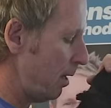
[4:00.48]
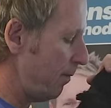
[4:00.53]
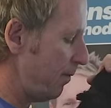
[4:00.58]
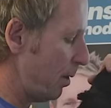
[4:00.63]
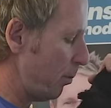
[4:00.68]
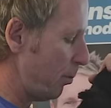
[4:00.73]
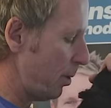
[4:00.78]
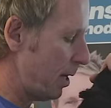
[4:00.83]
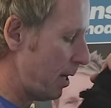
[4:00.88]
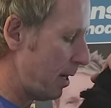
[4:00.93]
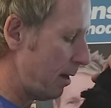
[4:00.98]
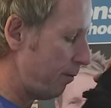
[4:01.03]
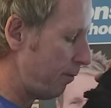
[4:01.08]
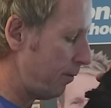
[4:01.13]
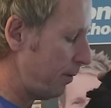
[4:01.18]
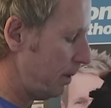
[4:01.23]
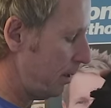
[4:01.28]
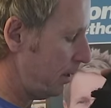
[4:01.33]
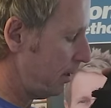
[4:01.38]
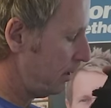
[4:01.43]
And there we
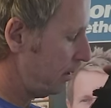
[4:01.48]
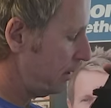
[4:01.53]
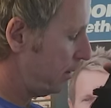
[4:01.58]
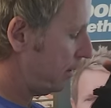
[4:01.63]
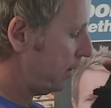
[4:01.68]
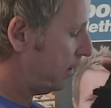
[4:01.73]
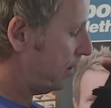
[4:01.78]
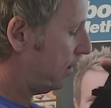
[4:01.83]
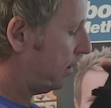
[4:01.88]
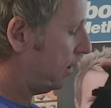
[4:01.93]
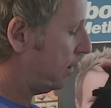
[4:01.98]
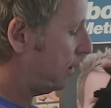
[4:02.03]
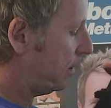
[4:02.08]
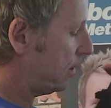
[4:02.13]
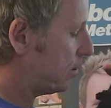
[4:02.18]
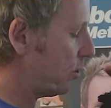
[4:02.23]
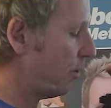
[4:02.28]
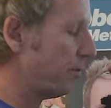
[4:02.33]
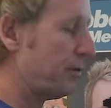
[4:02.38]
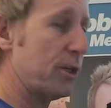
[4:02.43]
have
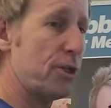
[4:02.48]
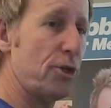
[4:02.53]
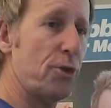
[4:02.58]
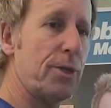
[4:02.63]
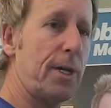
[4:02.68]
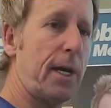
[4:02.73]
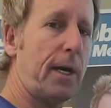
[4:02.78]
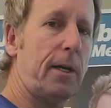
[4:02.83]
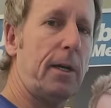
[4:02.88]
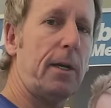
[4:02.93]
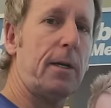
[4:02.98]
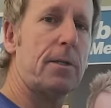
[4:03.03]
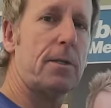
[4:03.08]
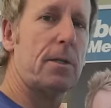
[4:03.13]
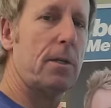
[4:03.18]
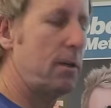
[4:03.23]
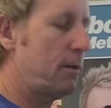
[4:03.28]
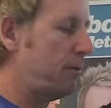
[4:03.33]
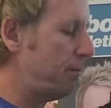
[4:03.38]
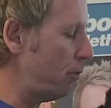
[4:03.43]
soft tissue
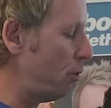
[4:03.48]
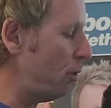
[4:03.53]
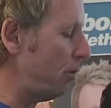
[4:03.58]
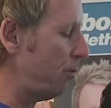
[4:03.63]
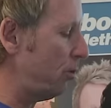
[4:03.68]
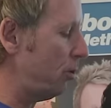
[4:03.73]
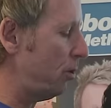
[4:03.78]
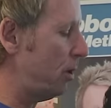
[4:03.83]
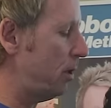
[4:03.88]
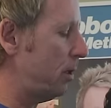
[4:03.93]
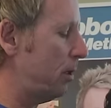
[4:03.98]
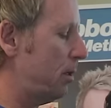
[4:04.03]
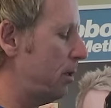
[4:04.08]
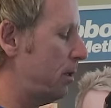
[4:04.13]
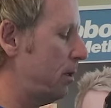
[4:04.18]
techniques for the